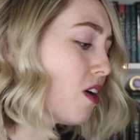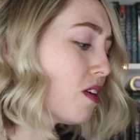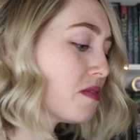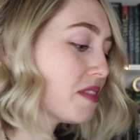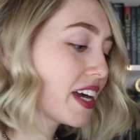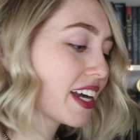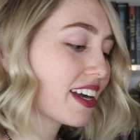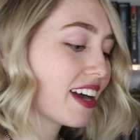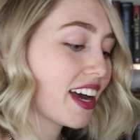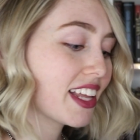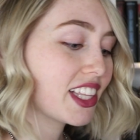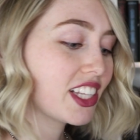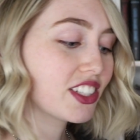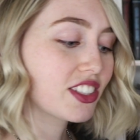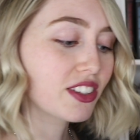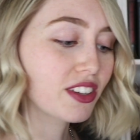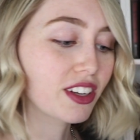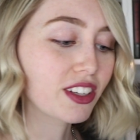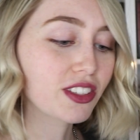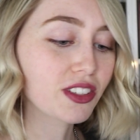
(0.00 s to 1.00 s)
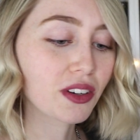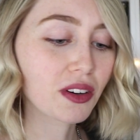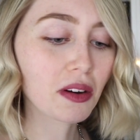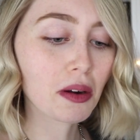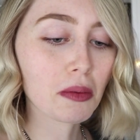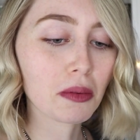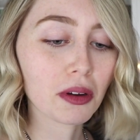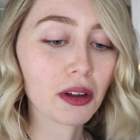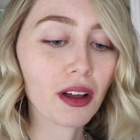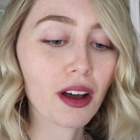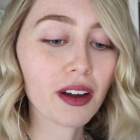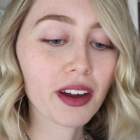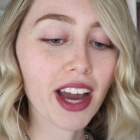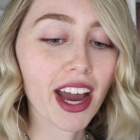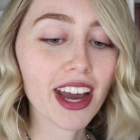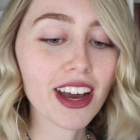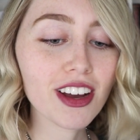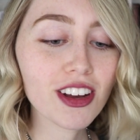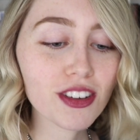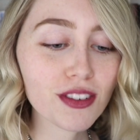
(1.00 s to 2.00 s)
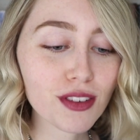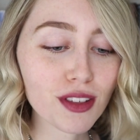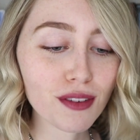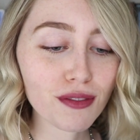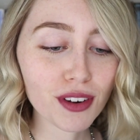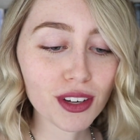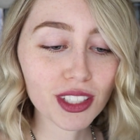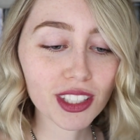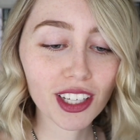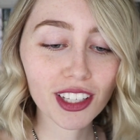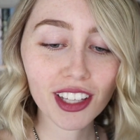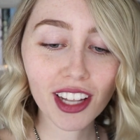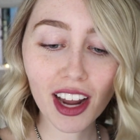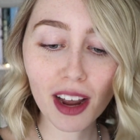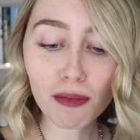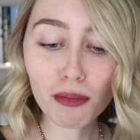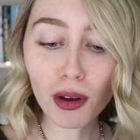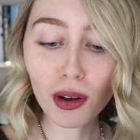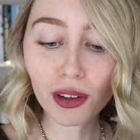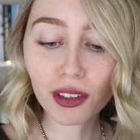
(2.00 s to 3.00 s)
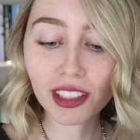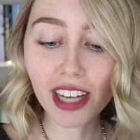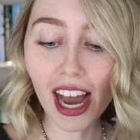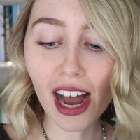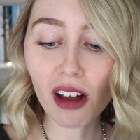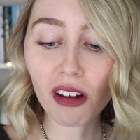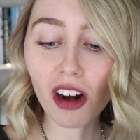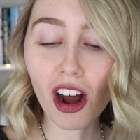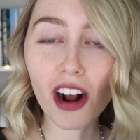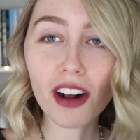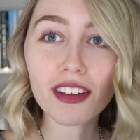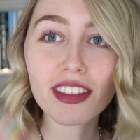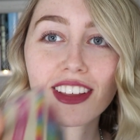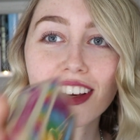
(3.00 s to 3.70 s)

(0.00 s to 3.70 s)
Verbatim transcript: Oh my god, these are adorable. Okay, so the first thing that I pulled out are